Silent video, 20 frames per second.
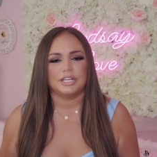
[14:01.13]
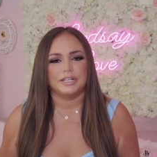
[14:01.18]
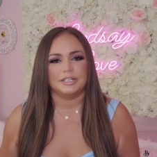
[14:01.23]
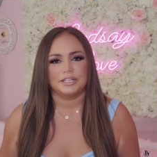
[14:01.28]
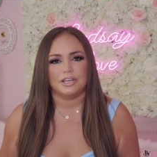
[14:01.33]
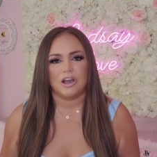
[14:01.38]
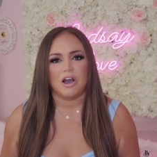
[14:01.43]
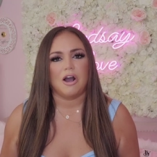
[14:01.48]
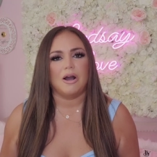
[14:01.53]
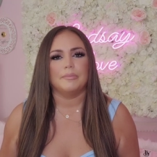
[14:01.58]
it,
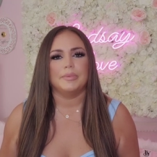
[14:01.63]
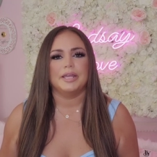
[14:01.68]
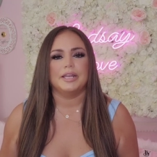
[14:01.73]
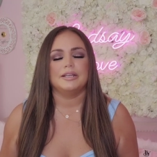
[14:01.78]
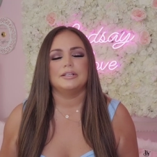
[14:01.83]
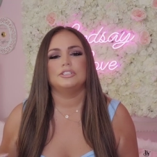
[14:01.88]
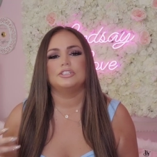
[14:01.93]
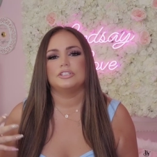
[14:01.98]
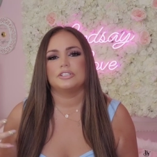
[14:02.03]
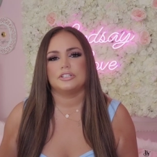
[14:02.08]
and
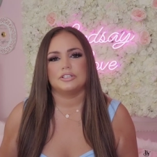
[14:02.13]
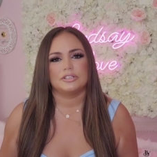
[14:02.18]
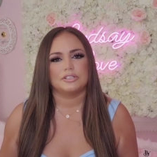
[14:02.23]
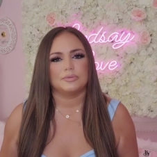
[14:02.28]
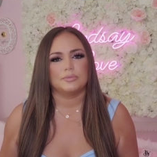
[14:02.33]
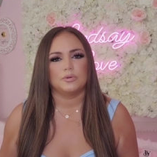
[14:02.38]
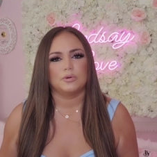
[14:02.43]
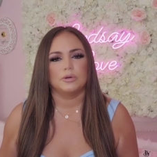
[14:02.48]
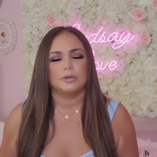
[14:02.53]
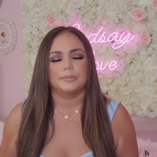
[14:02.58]
commented just to
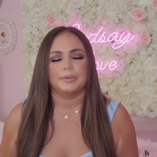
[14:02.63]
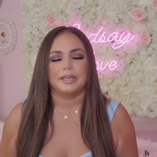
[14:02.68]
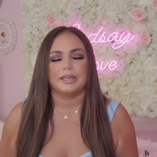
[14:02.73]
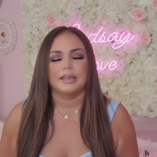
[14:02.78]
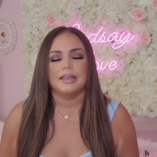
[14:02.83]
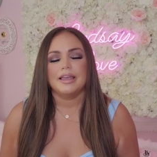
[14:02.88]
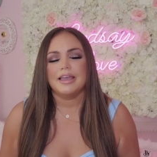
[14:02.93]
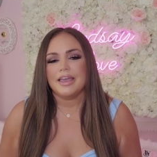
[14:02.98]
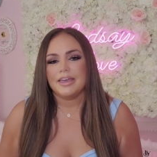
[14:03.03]
support me.